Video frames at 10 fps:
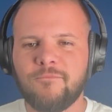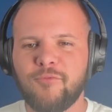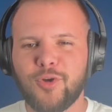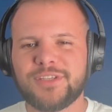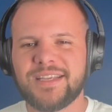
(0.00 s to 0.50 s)

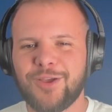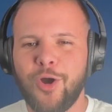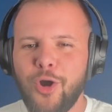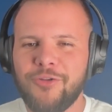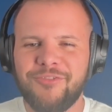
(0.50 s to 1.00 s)
versus
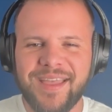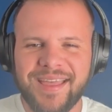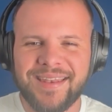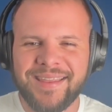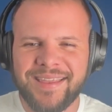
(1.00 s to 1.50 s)
our
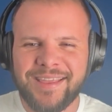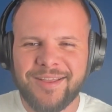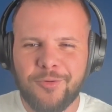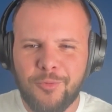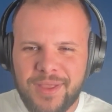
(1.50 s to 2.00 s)
event,
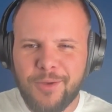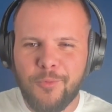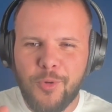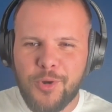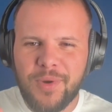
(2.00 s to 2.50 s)
we get
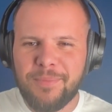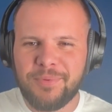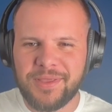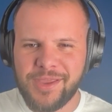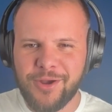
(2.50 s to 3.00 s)
one rep a
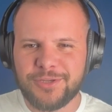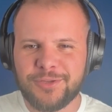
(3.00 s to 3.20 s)
year.